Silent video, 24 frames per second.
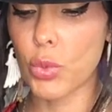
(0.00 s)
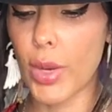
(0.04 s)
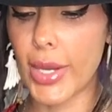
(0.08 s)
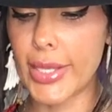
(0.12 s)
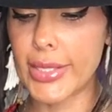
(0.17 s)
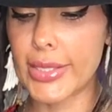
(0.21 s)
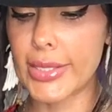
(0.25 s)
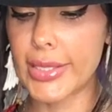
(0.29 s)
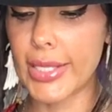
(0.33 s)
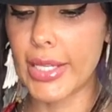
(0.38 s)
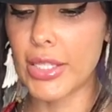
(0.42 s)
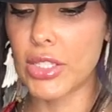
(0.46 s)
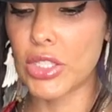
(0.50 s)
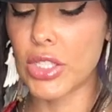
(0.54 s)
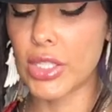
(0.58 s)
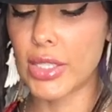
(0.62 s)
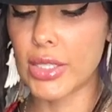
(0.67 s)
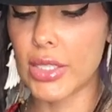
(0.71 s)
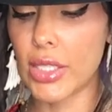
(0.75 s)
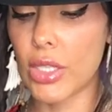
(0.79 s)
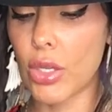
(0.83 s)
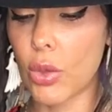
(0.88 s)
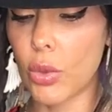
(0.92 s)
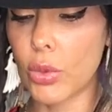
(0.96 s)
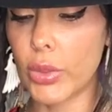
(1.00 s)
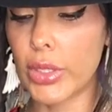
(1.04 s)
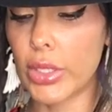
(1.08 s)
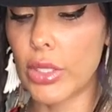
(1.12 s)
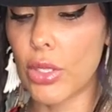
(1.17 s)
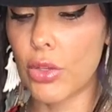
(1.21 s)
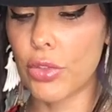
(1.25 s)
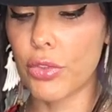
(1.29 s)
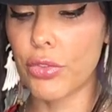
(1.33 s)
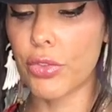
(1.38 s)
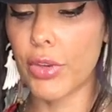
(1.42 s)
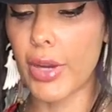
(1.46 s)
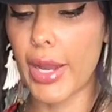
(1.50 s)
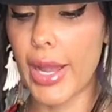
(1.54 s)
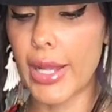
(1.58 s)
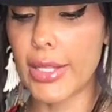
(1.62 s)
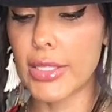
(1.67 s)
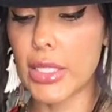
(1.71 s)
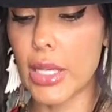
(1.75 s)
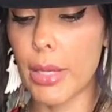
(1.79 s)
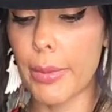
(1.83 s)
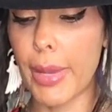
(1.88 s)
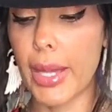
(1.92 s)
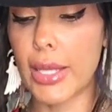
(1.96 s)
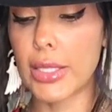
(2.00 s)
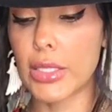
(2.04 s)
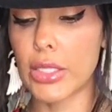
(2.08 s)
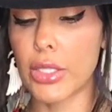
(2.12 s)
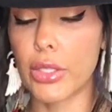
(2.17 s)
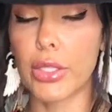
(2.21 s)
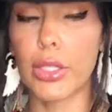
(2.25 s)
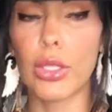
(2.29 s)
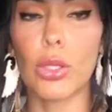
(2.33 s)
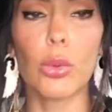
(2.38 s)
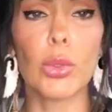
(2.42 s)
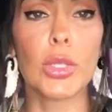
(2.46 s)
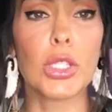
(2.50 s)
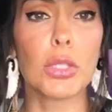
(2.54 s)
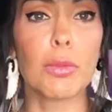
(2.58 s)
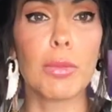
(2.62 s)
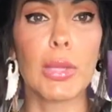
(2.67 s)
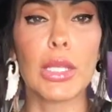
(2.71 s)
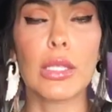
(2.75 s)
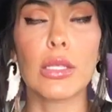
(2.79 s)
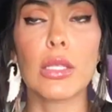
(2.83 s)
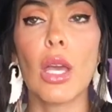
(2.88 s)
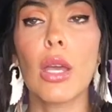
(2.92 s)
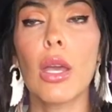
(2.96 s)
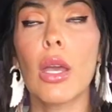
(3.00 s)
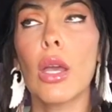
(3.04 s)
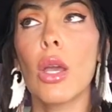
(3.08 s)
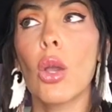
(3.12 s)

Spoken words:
White sage isn't only known for antibacterial, which means